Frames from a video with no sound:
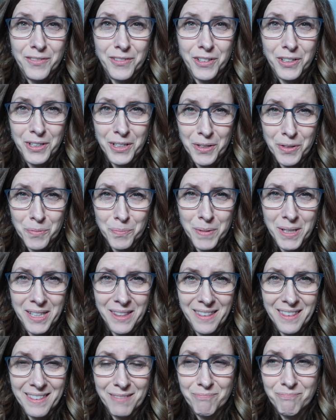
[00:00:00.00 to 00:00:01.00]
for another
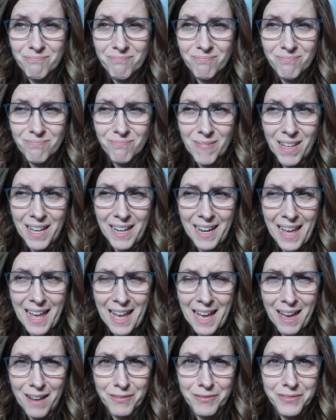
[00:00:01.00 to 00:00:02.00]
month and a
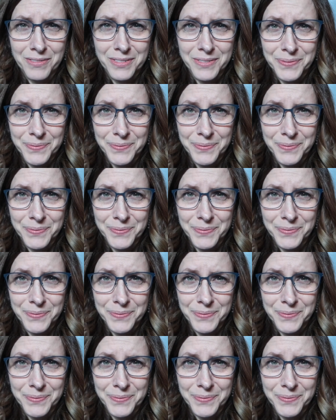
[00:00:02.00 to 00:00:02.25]
half.